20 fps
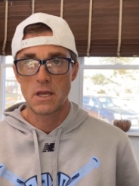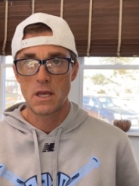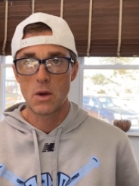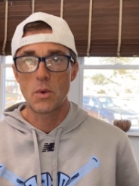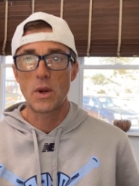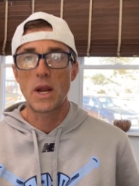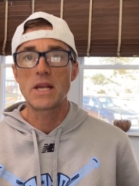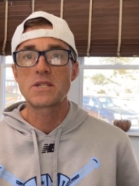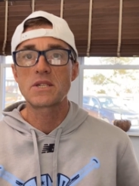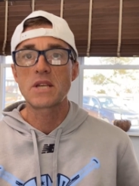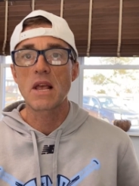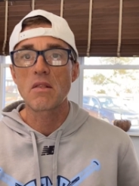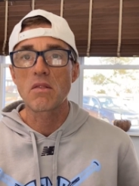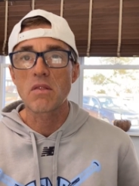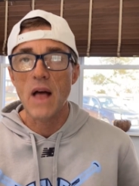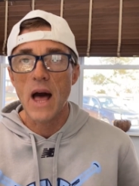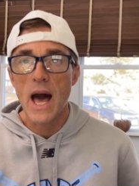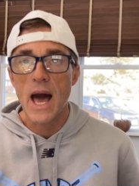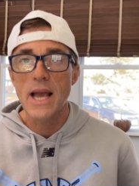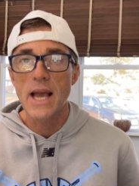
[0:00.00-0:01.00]
And when I say
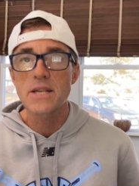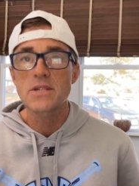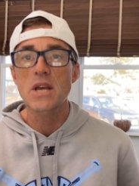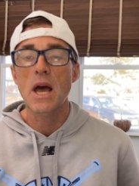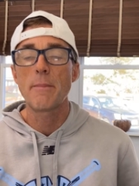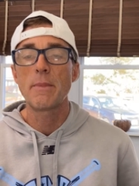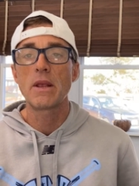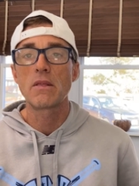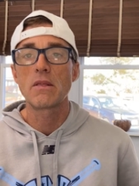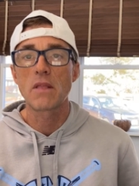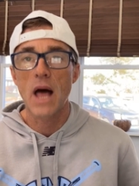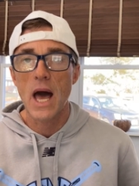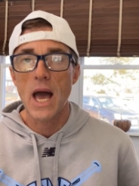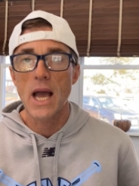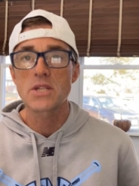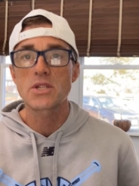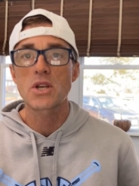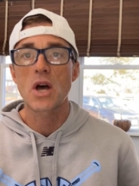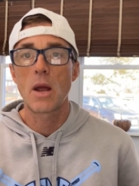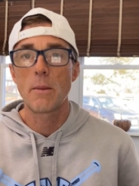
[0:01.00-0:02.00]
lies, I mean
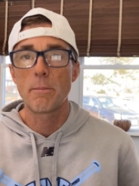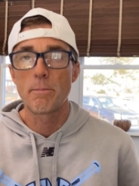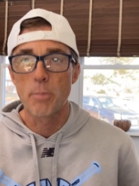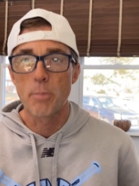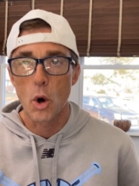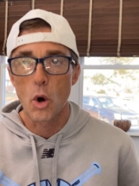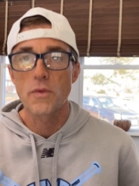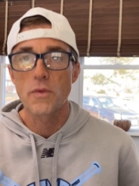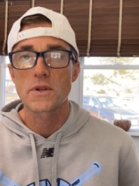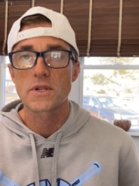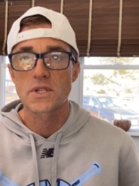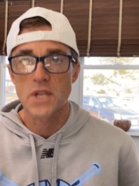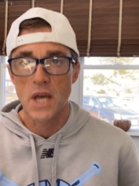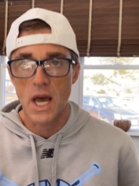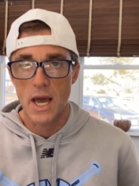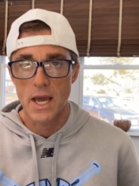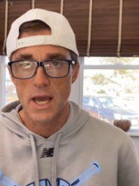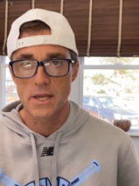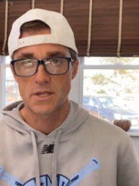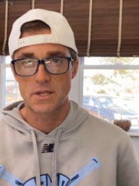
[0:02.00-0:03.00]
lies on both
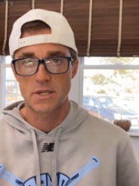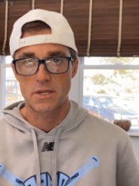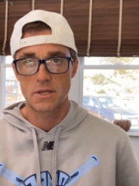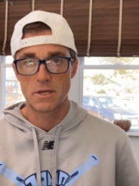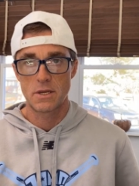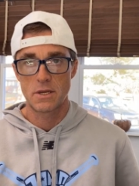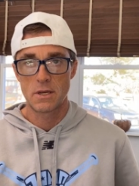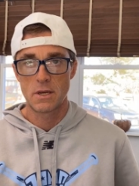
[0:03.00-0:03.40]
sides.